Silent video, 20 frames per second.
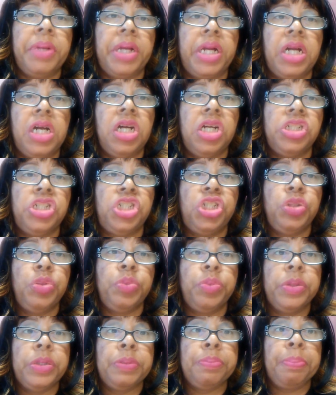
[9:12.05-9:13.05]
because she
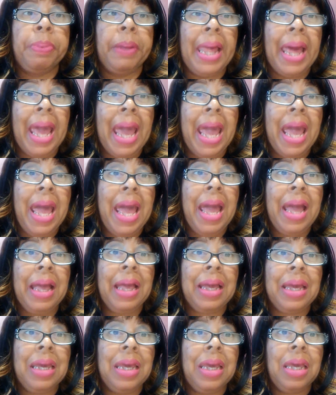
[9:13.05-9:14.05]
was
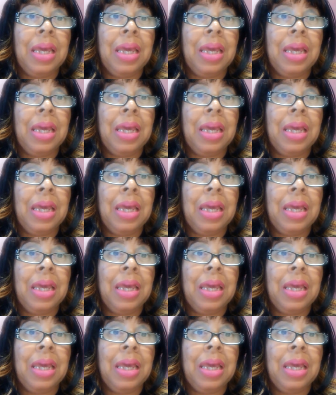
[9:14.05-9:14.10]
black.